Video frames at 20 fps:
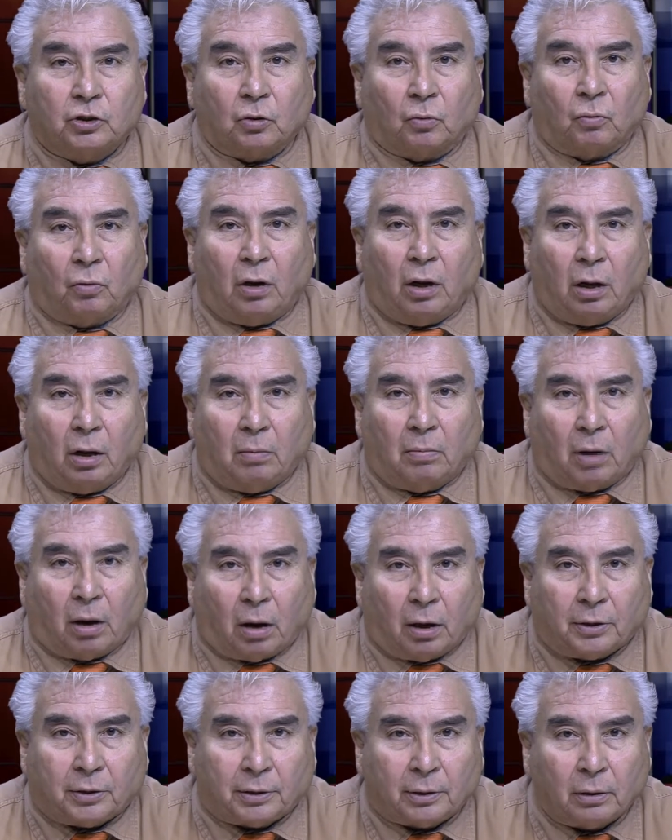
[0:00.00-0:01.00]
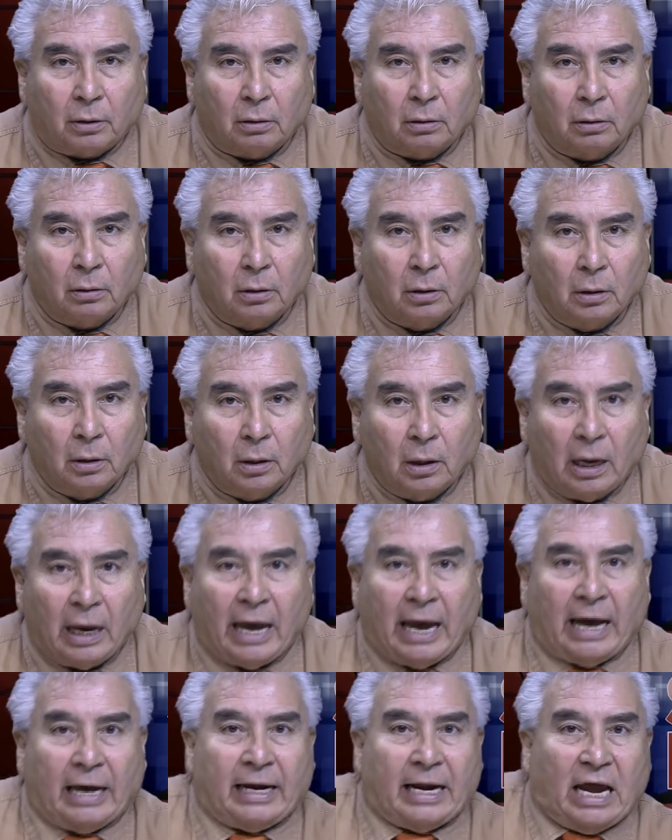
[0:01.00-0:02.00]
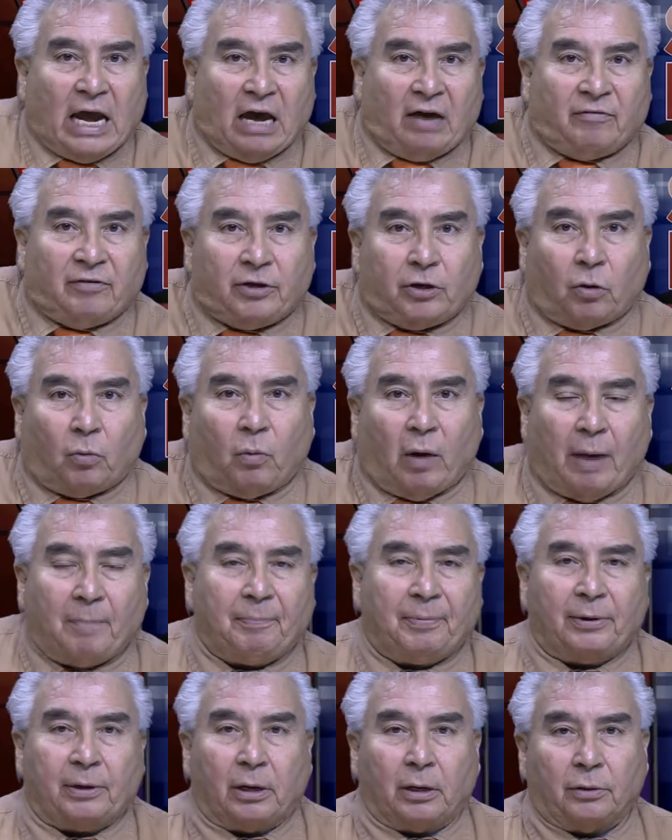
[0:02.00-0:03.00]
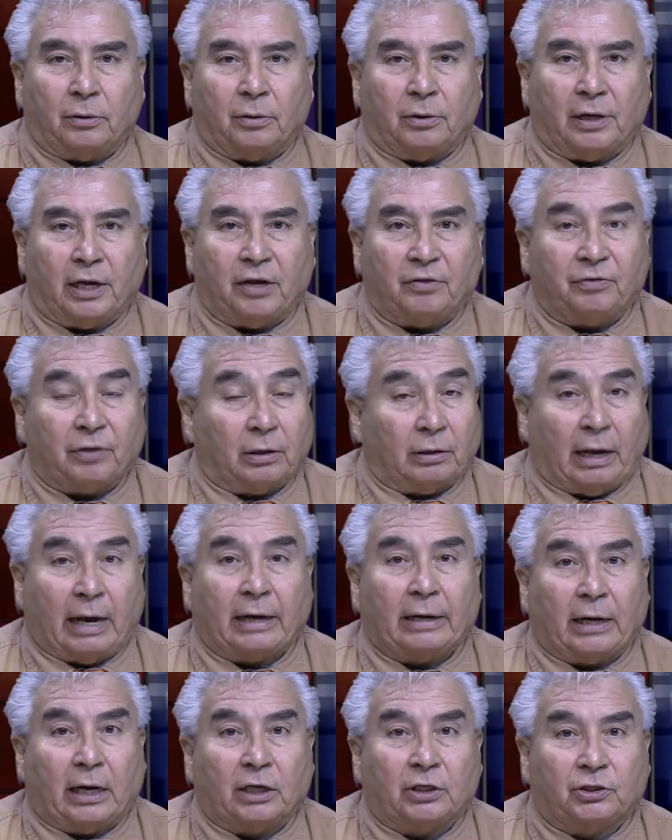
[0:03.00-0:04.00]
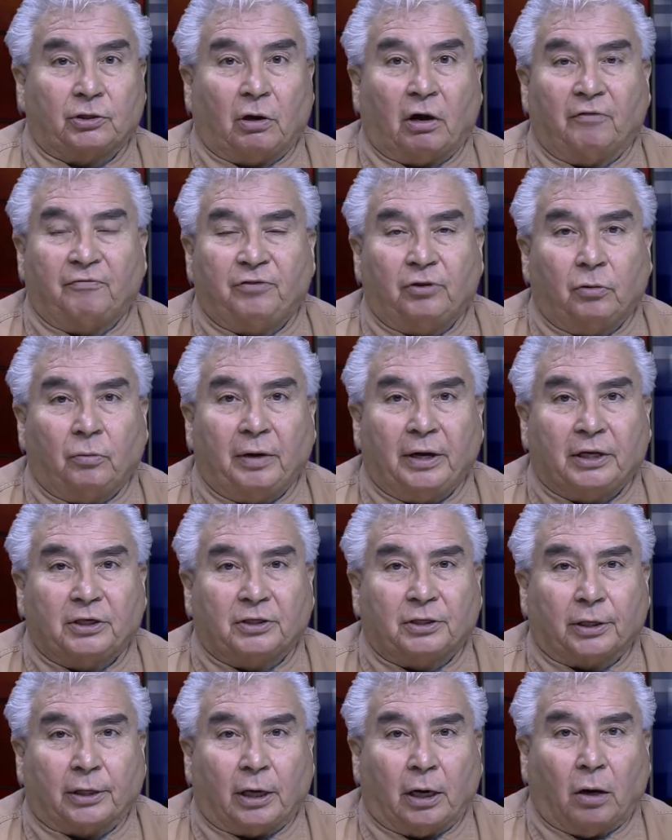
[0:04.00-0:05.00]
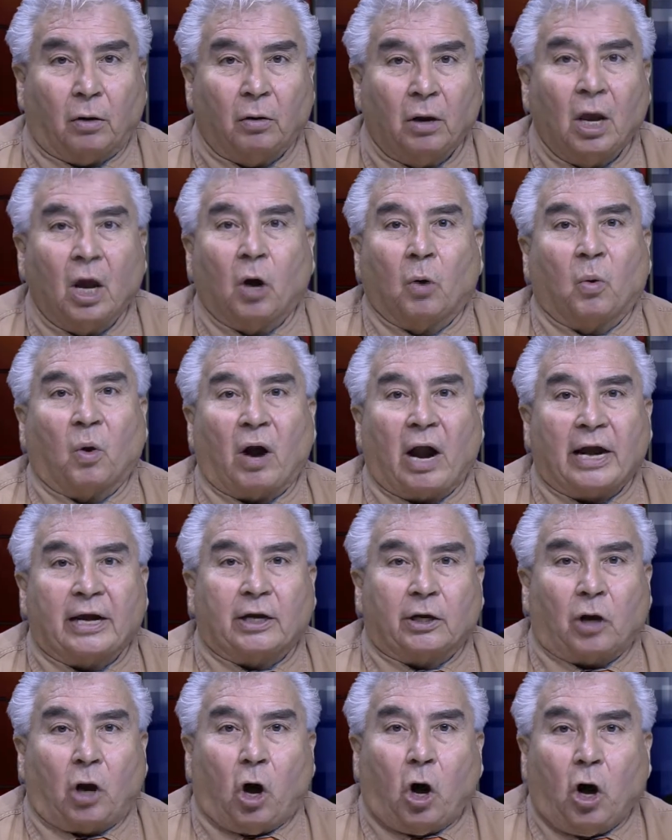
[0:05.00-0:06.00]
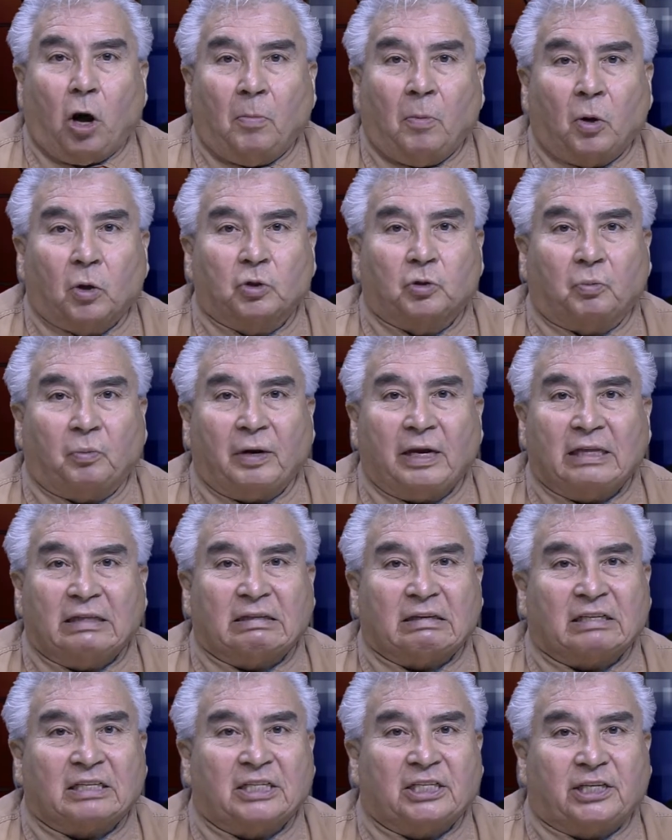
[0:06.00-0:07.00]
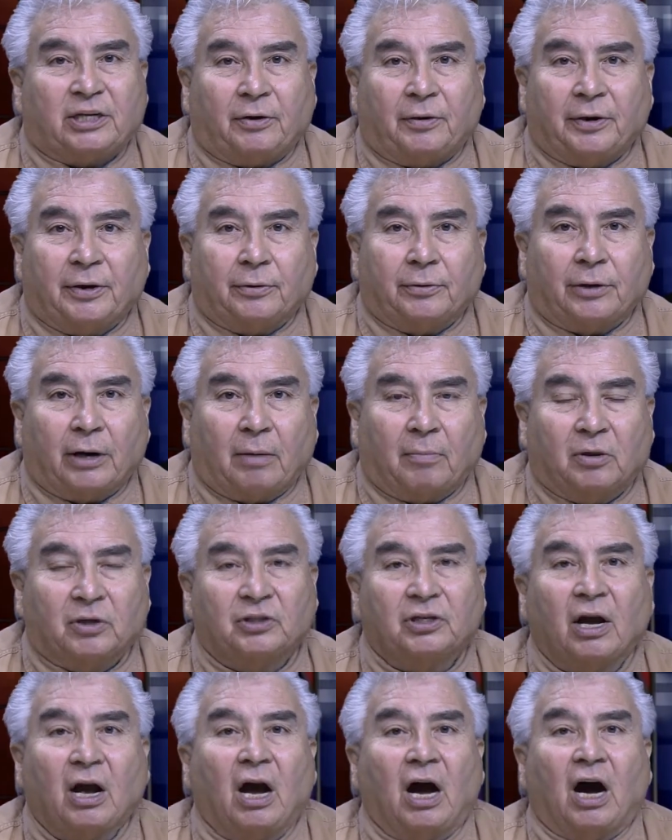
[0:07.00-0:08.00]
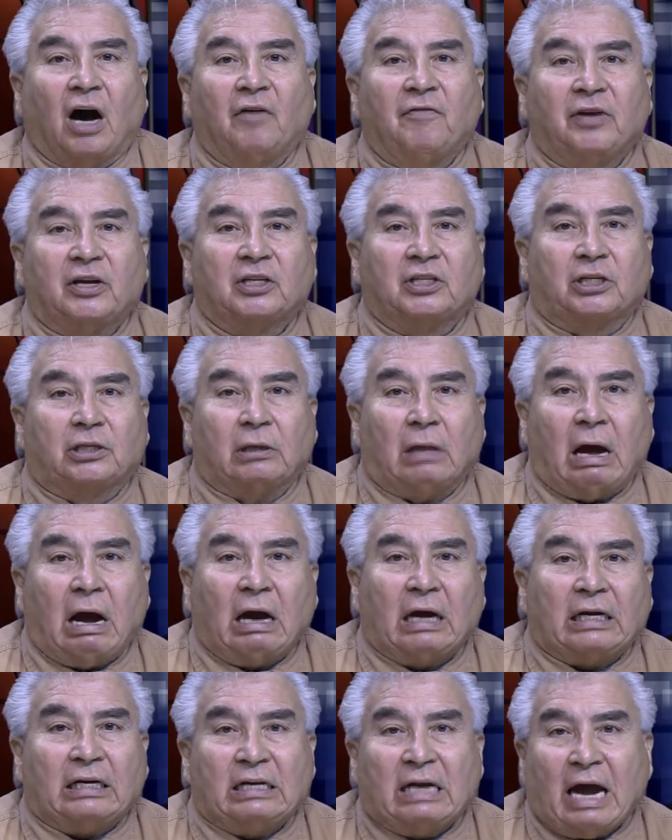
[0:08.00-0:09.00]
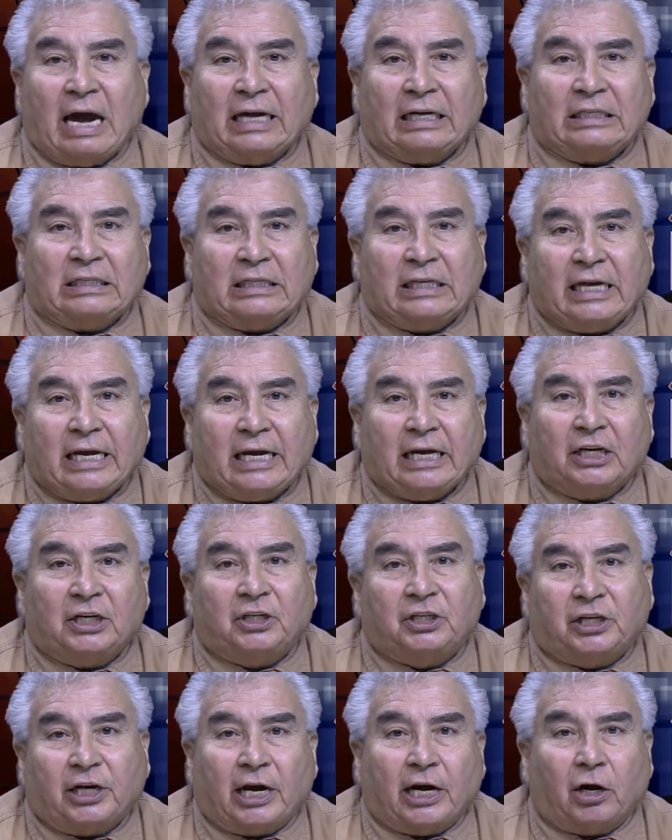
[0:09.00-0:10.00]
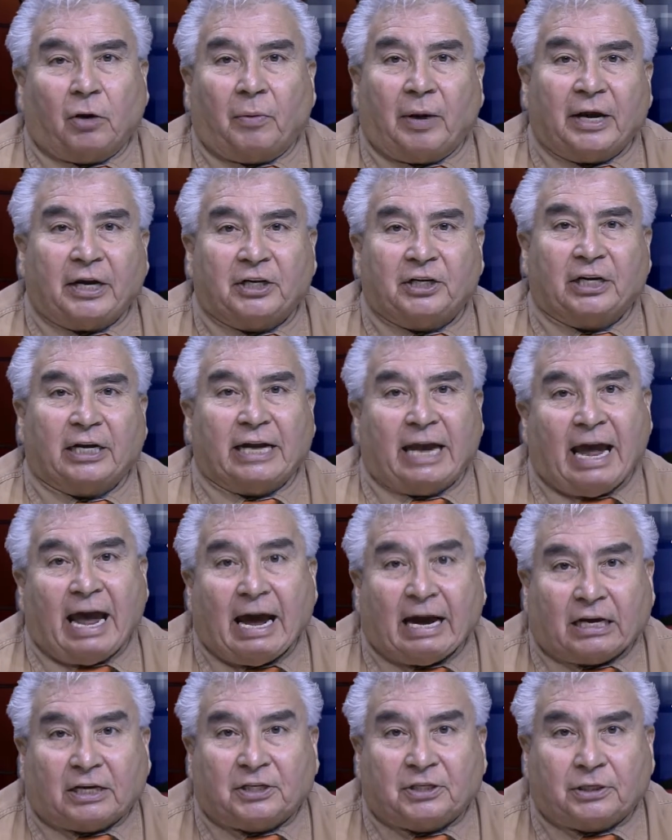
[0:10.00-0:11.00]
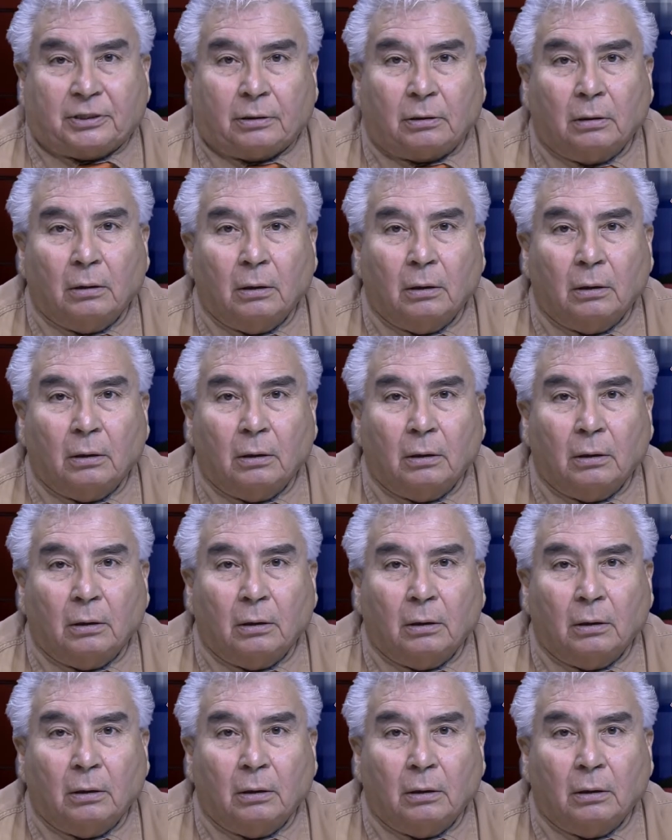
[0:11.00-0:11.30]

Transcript: Walmart and having your weapon underneath, like I saw a few weeks ago, where I could almost read the serial numbers of his Glock 19 Generation X.